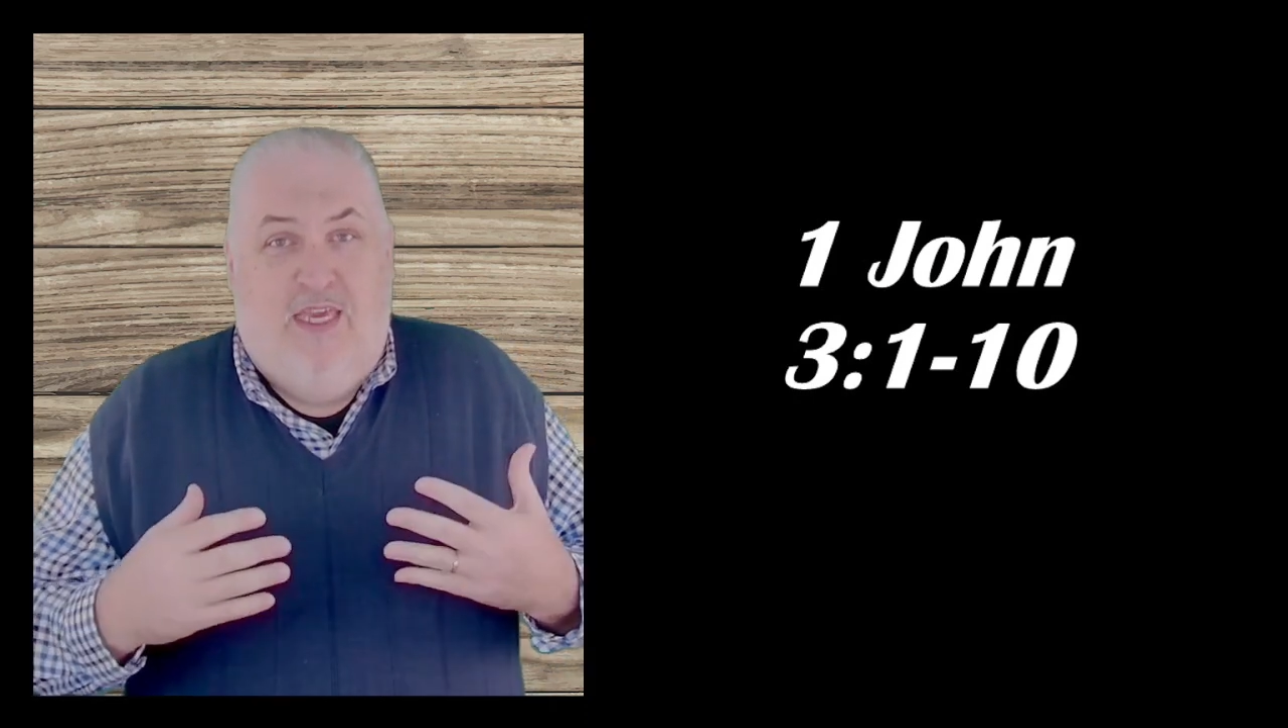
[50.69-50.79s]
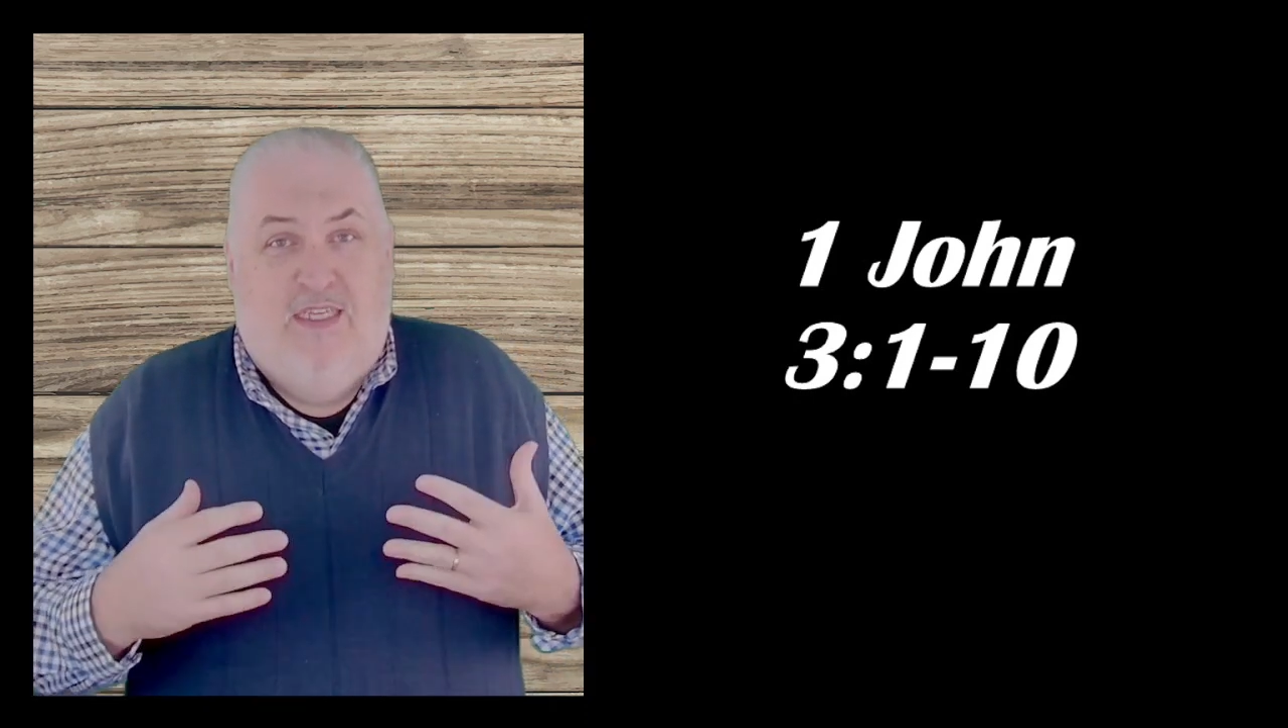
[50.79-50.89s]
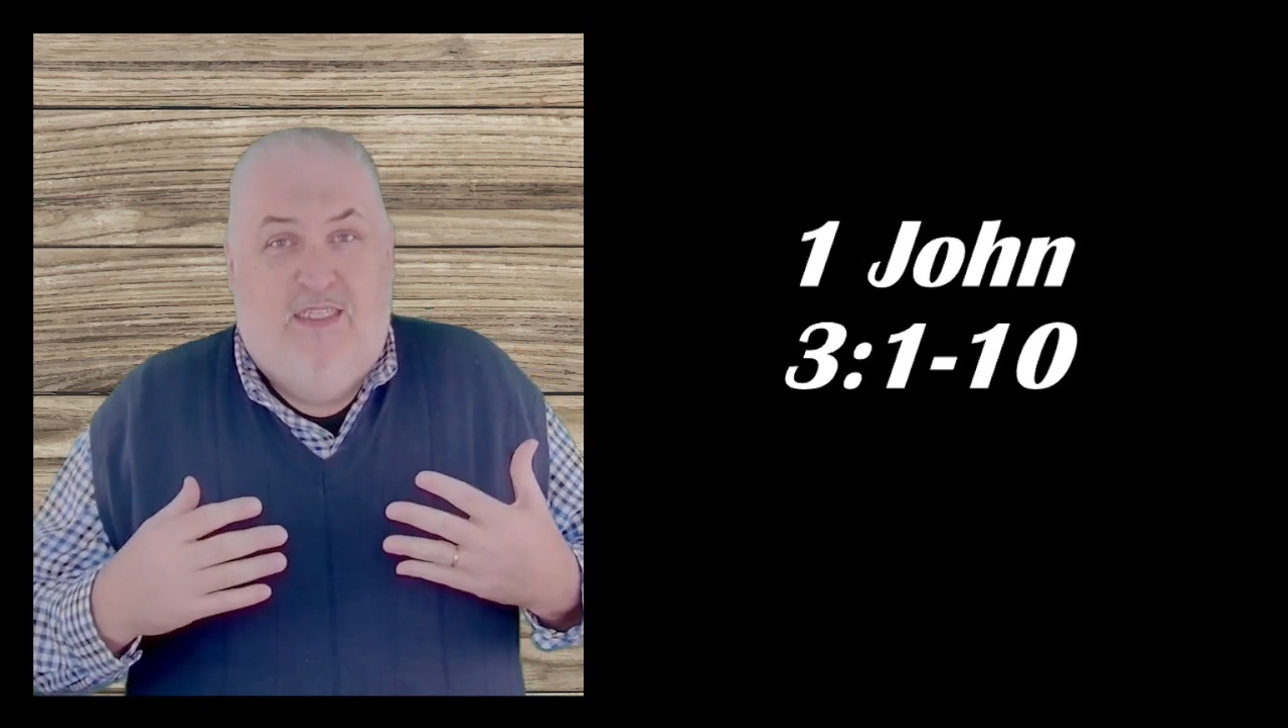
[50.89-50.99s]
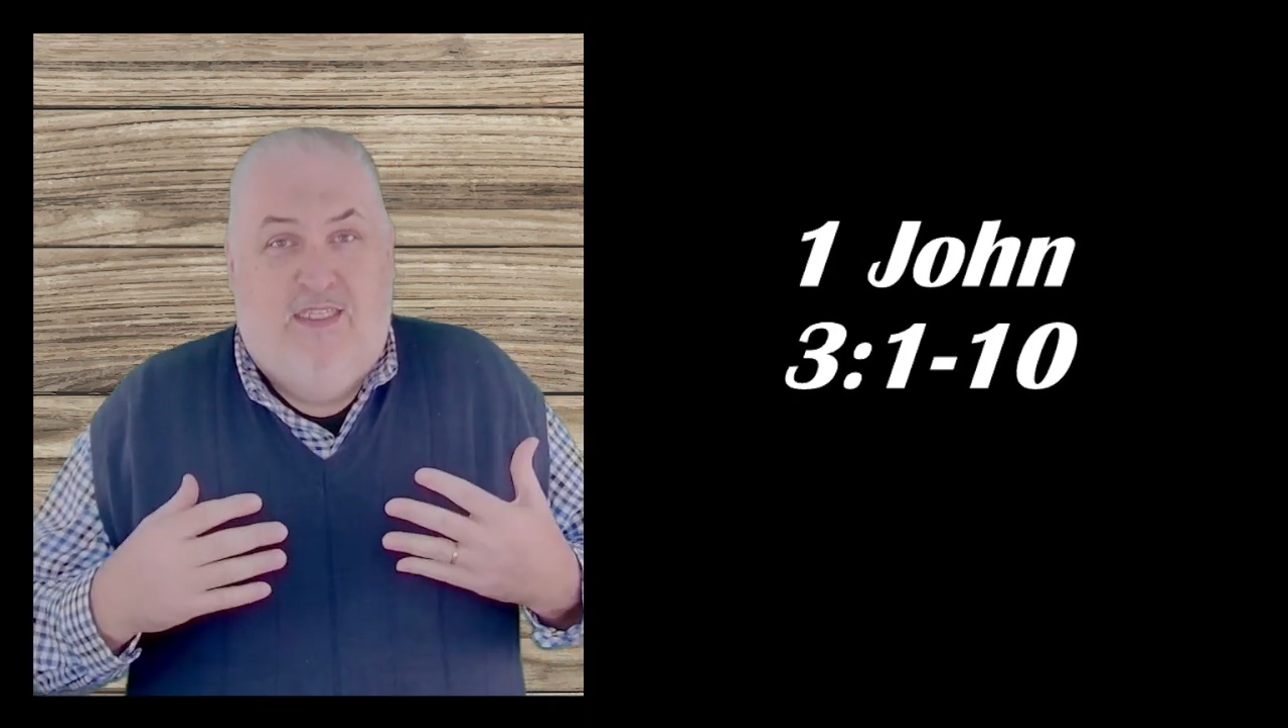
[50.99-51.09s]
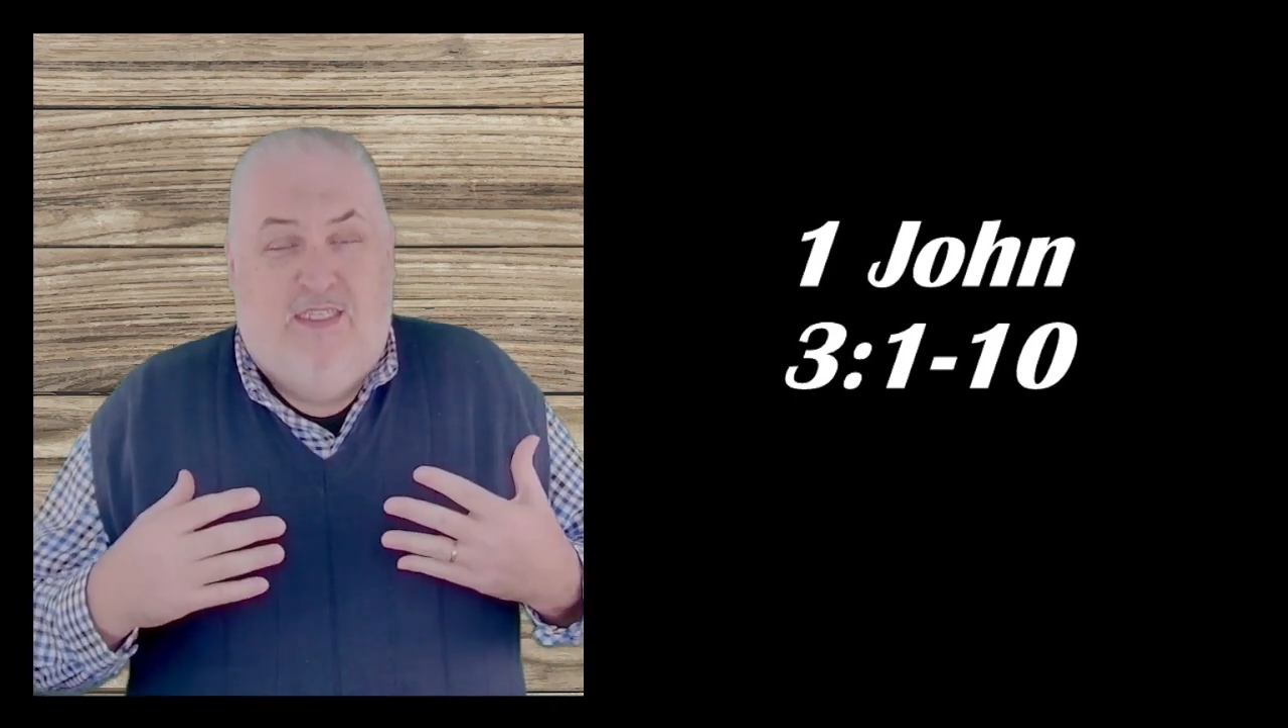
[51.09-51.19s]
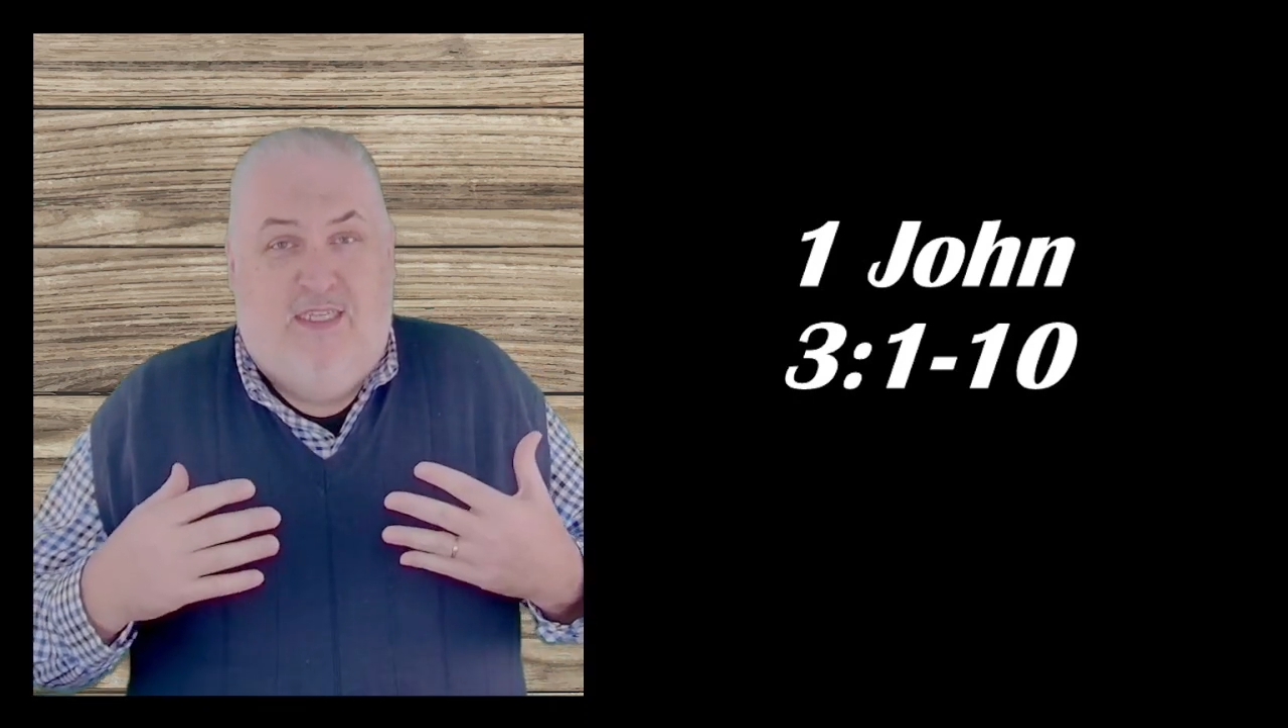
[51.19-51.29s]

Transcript: is